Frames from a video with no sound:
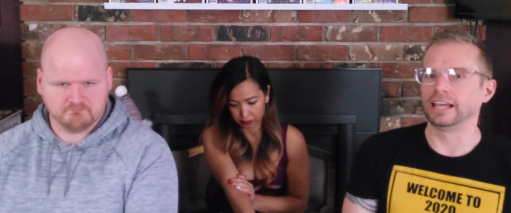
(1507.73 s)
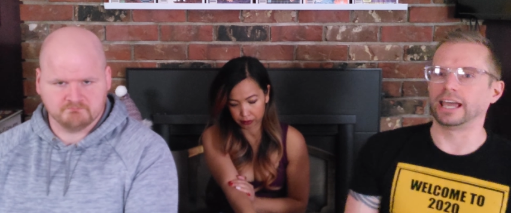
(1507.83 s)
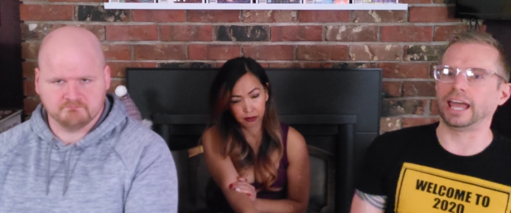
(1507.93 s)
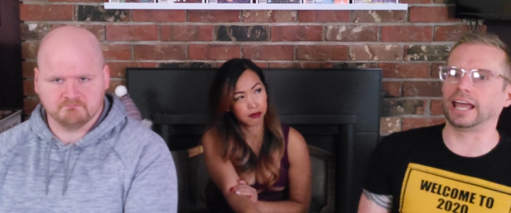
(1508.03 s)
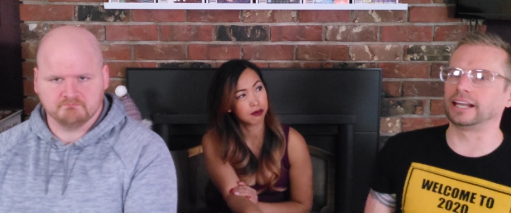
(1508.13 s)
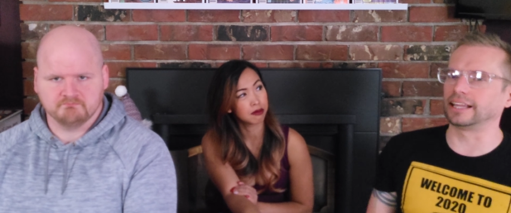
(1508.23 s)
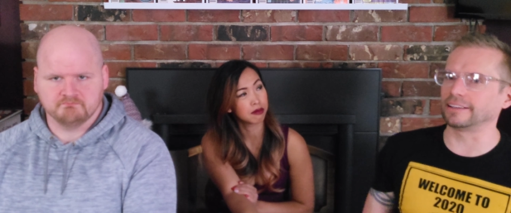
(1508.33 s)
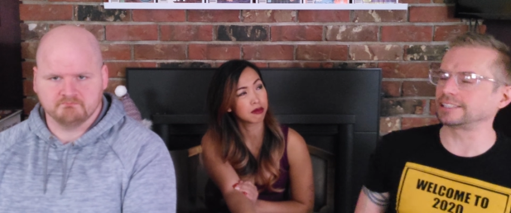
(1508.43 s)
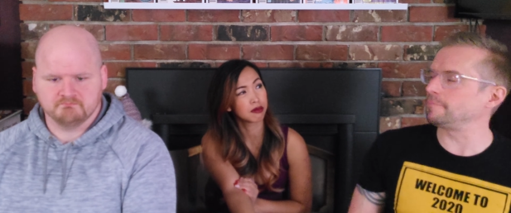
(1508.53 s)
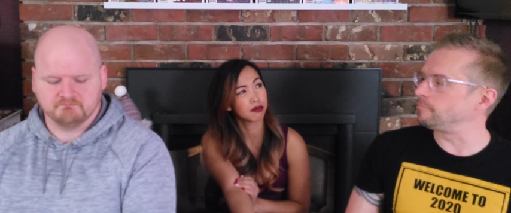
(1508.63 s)
Speaker 1: And uh, that's
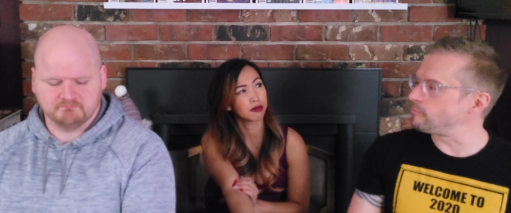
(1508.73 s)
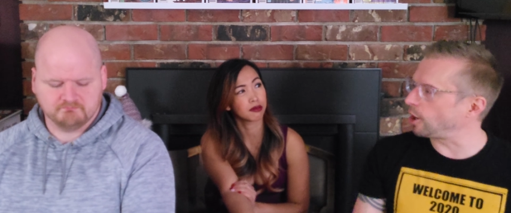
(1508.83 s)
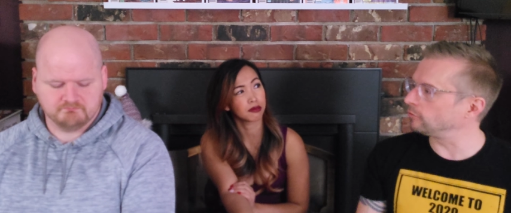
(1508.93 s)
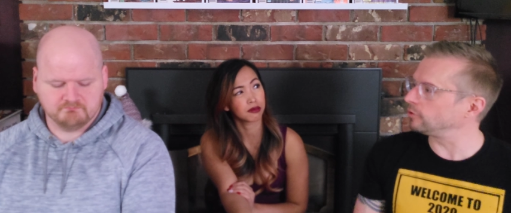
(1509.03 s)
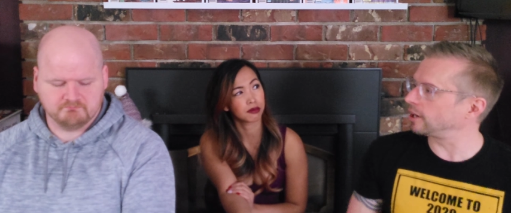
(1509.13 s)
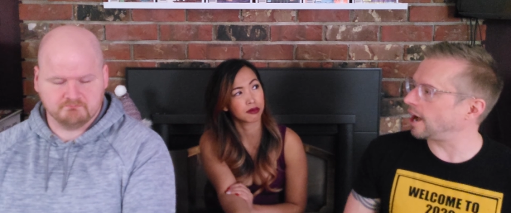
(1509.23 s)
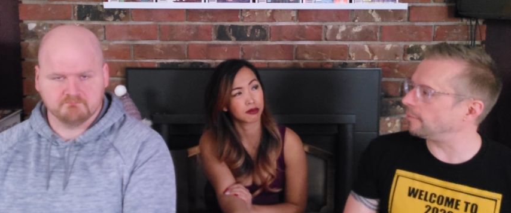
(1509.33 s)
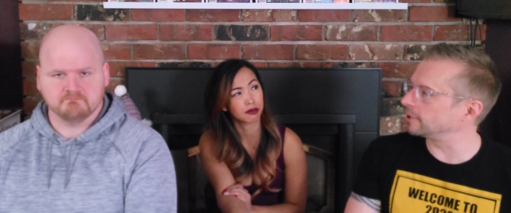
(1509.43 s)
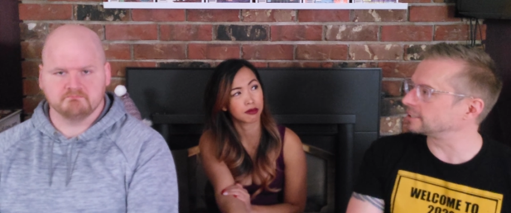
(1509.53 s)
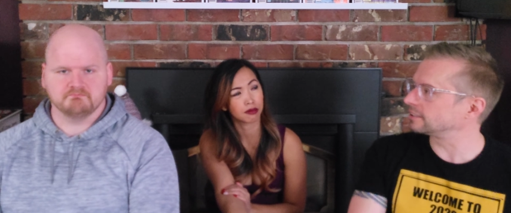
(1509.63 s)
a Marvel
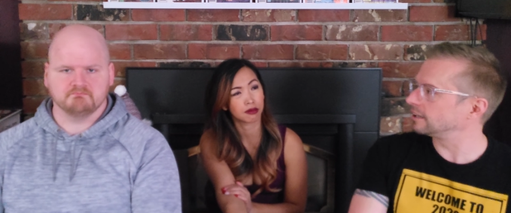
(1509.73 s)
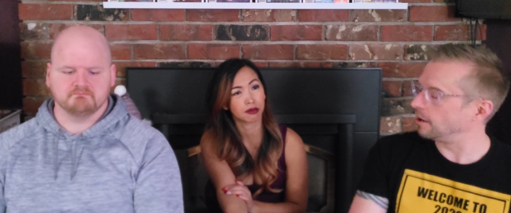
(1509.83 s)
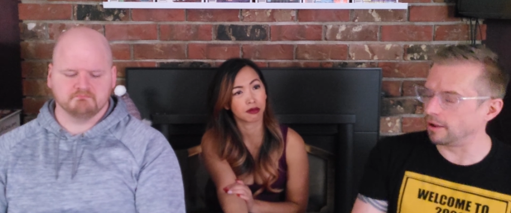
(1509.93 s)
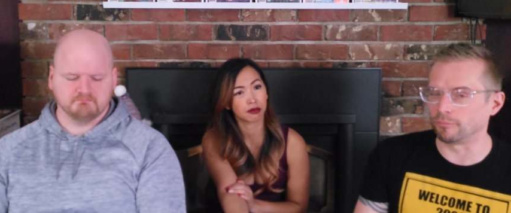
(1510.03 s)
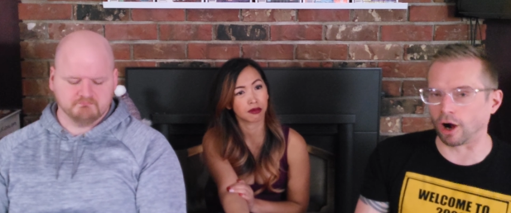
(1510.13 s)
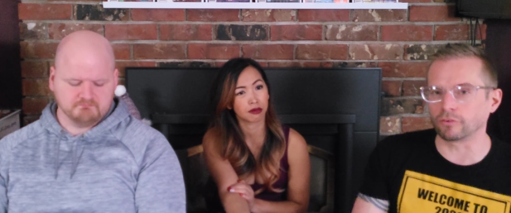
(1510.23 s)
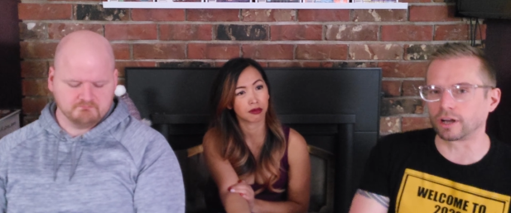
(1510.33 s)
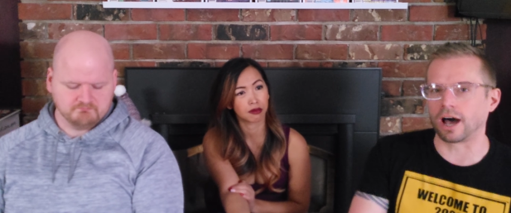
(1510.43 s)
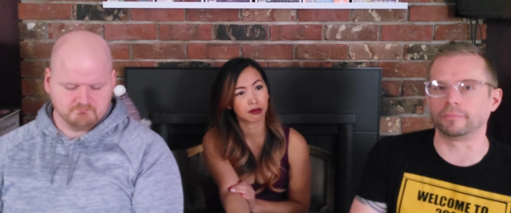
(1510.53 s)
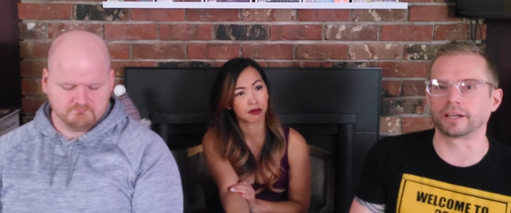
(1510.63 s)
Comics, uh, Marvel
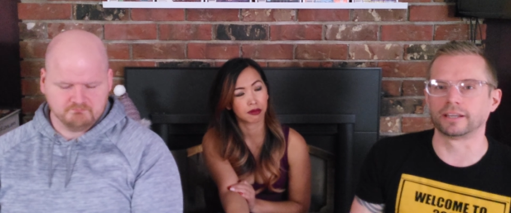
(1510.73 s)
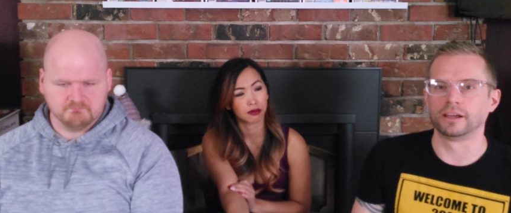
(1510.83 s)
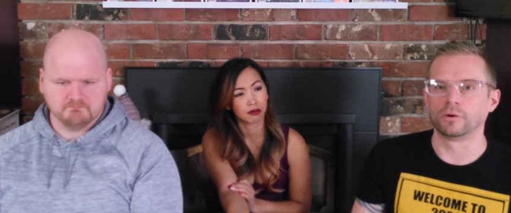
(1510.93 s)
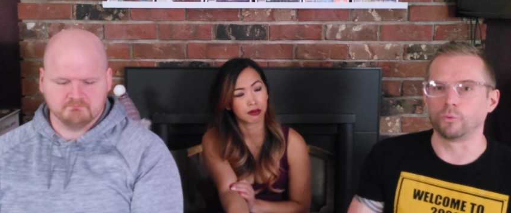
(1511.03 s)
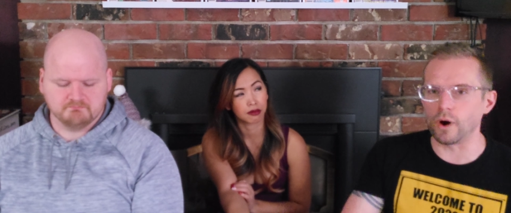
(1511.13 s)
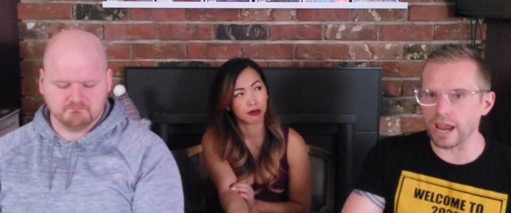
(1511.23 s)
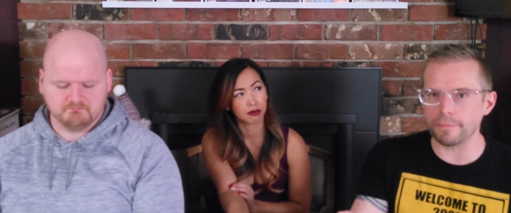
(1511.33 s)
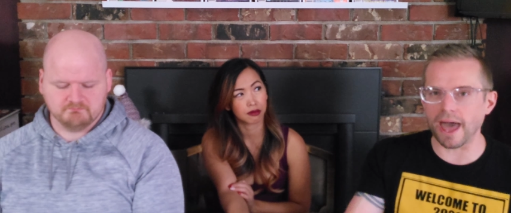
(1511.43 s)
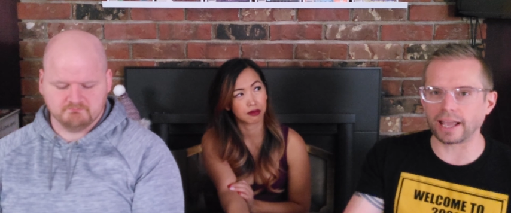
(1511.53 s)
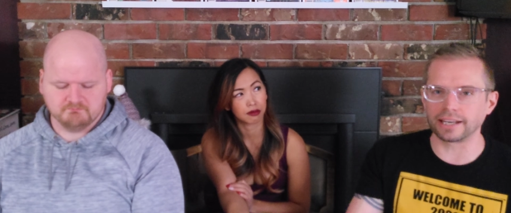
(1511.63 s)
comic way
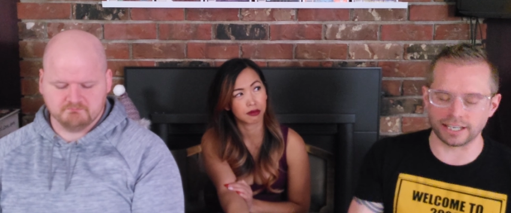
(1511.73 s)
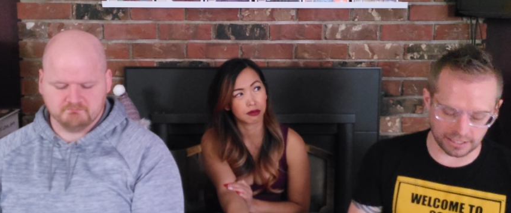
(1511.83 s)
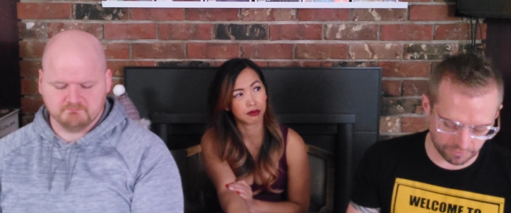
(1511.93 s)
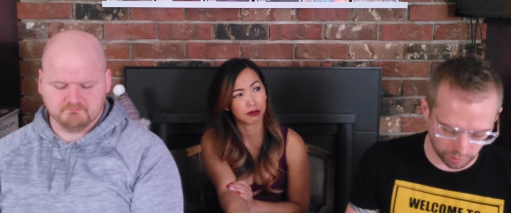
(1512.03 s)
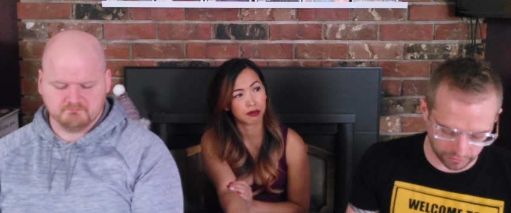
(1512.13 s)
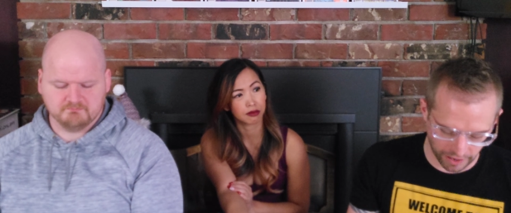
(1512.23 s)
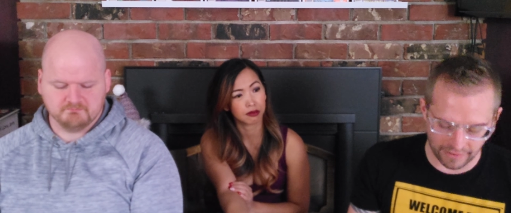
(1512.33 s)
back in 1945.